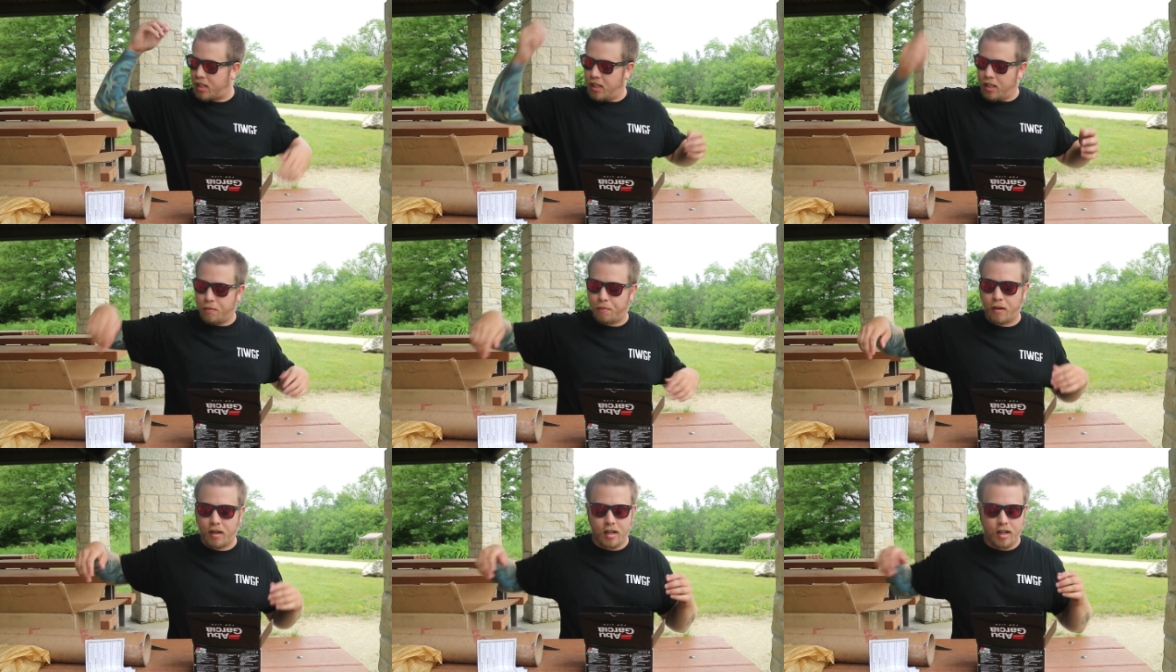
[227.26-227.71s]

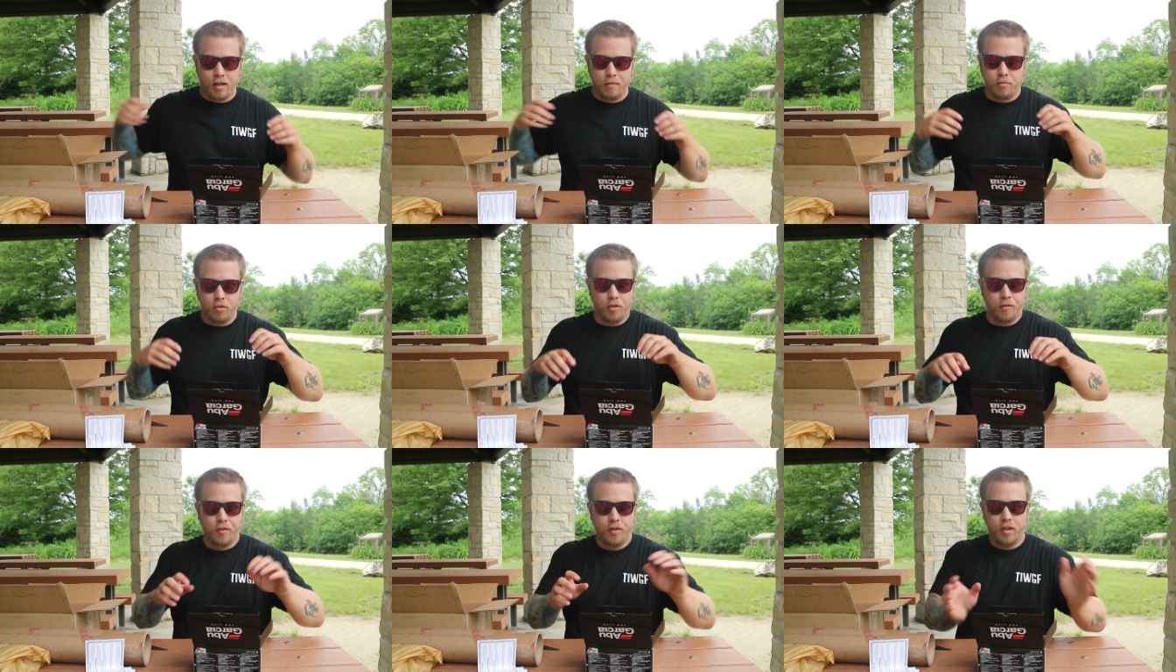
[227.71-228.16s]
keep
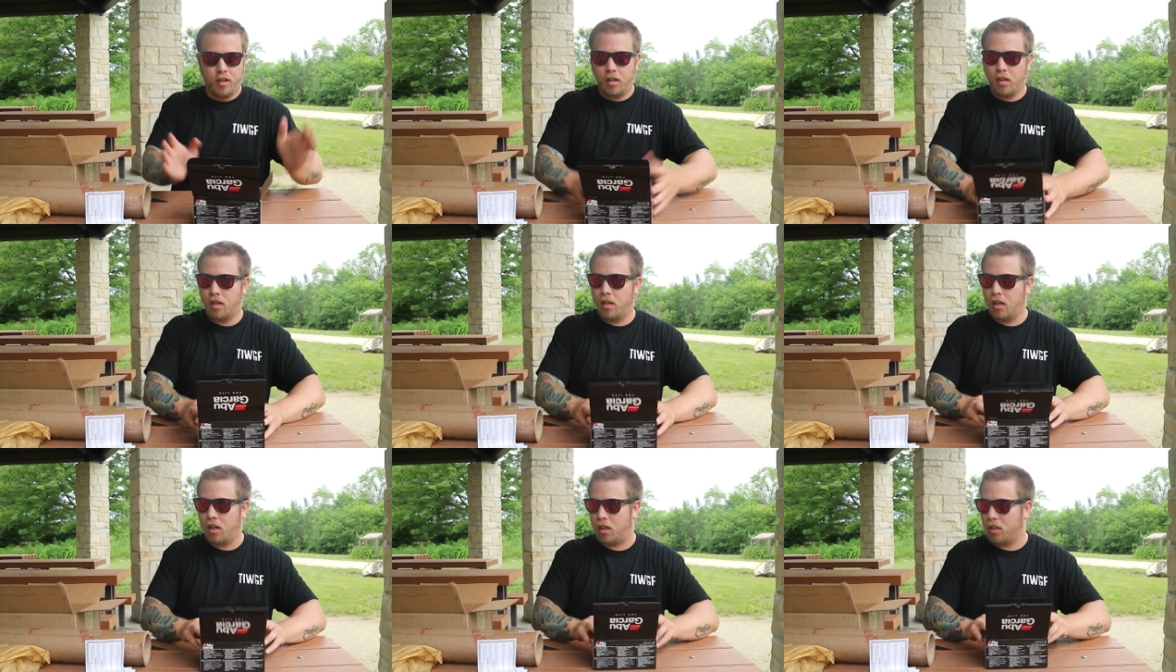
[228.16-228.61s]
on moving
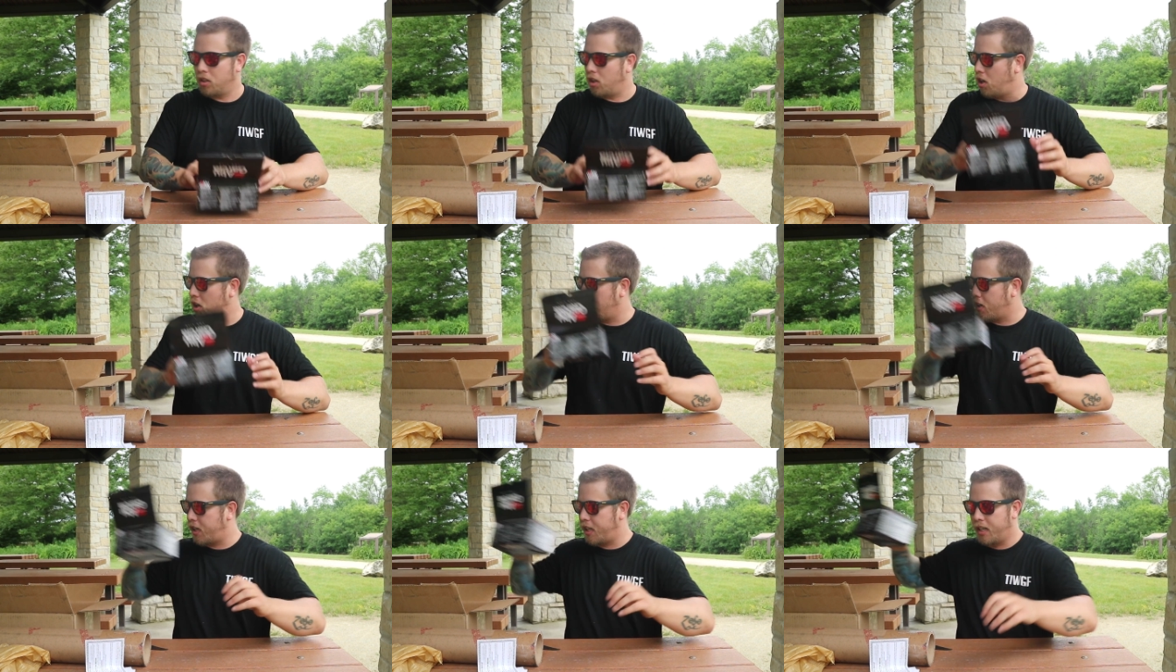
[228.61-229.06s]

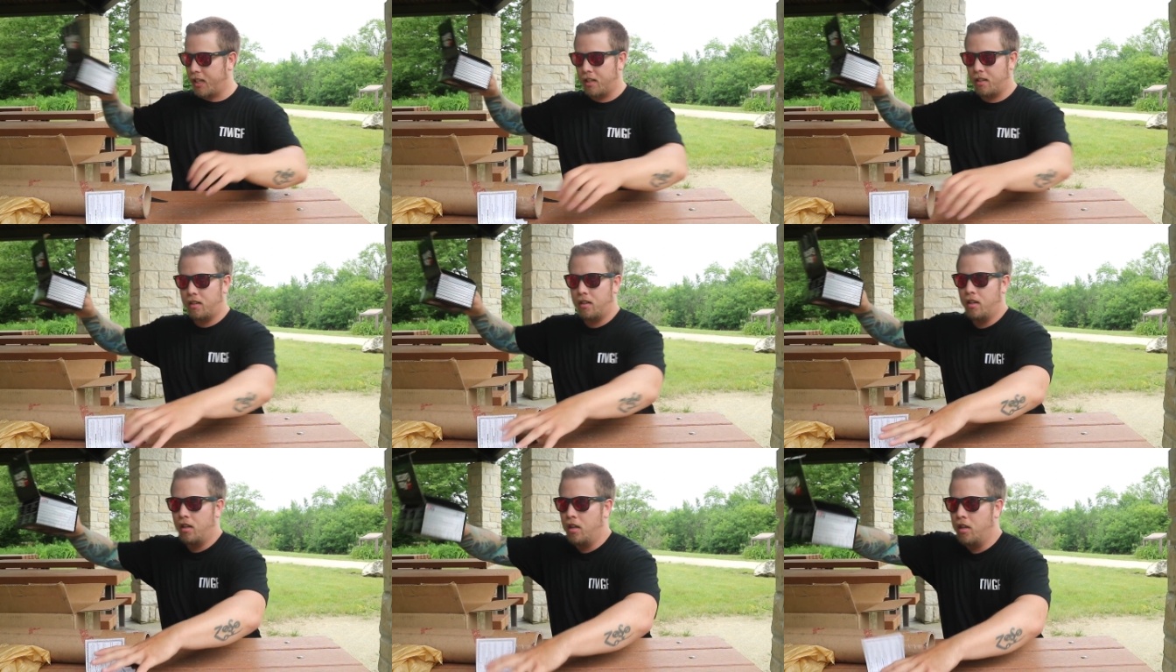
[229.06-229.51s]
along
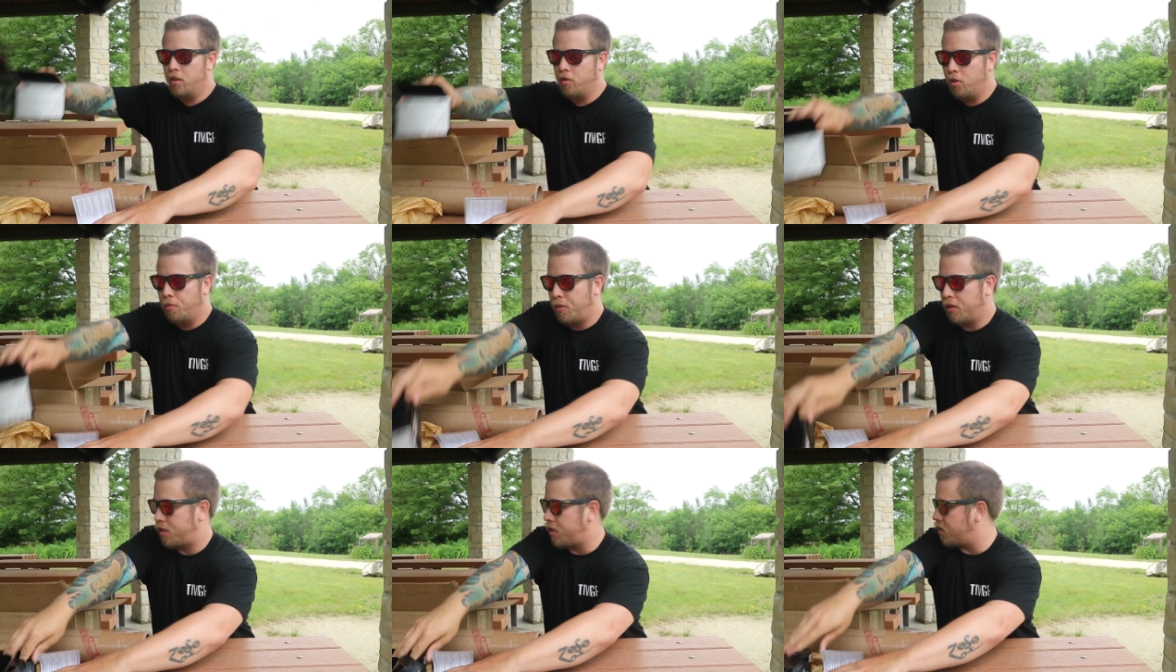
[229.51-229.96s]
here.
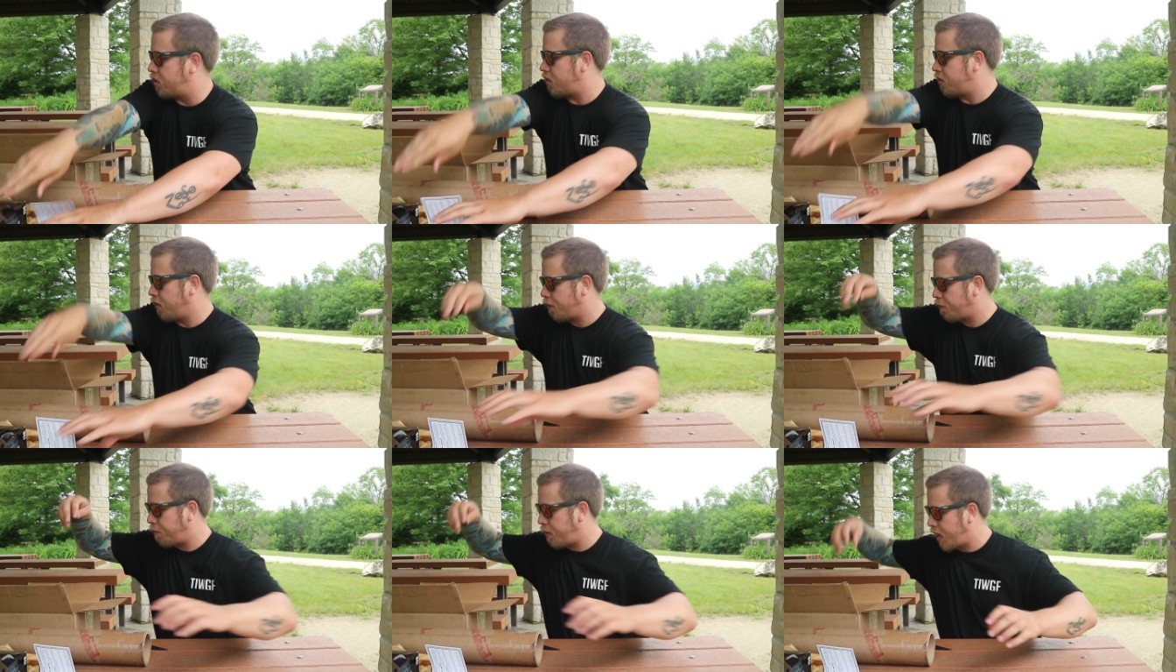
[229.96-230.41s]
We'll put this
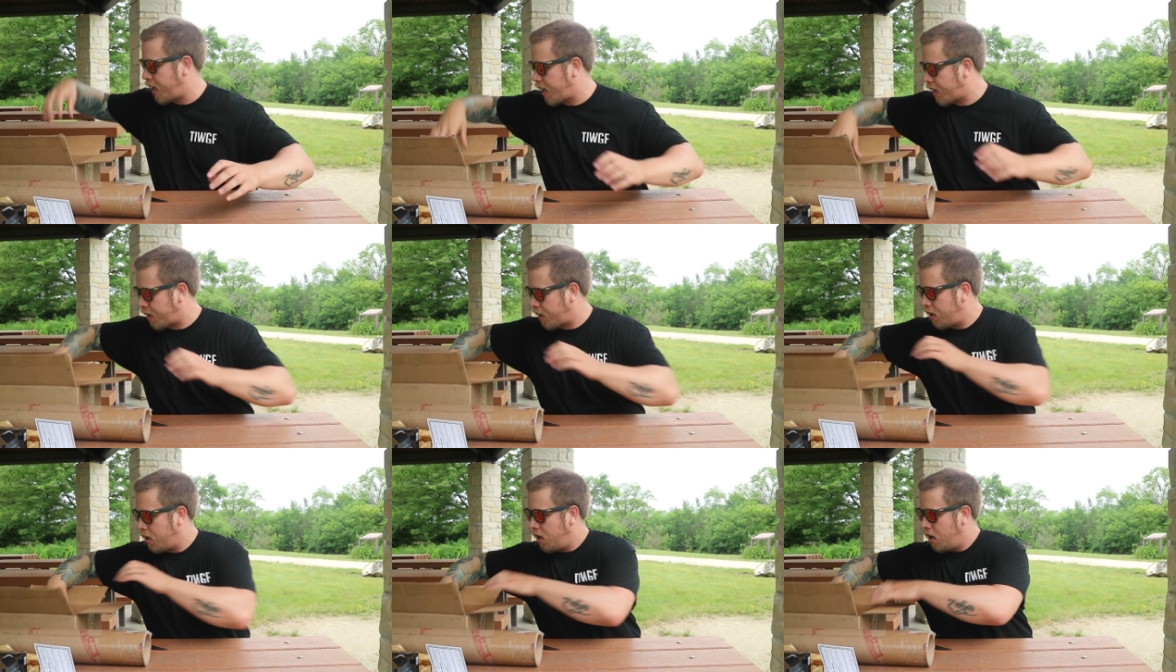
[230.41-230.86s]
stuff back.